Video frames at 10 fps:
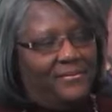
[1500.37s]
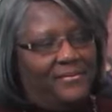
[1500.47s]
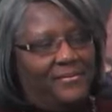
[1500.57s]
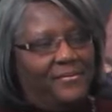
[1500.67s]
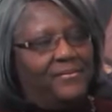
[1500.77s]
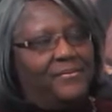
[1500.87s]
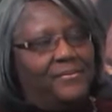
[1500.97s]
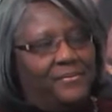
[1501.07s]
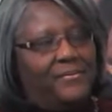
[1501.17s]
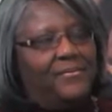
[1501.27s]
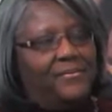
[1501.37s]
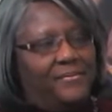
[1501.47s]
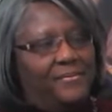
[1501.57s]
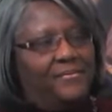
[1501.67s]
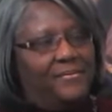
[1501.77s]

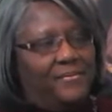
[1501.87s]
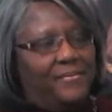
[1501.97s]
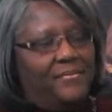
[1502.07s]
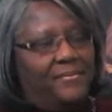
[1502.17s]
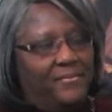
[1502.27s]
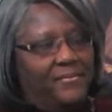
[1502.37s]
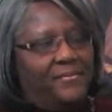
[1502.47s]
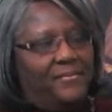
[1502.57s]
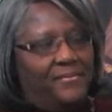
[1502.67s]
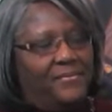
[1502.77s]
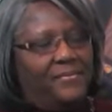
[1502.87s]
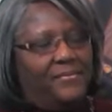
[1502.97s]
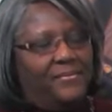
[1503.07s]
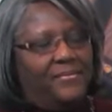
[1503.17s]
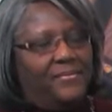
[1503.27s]

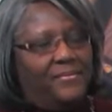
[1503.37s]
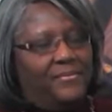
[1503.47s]
No words are spoken by the person on screen.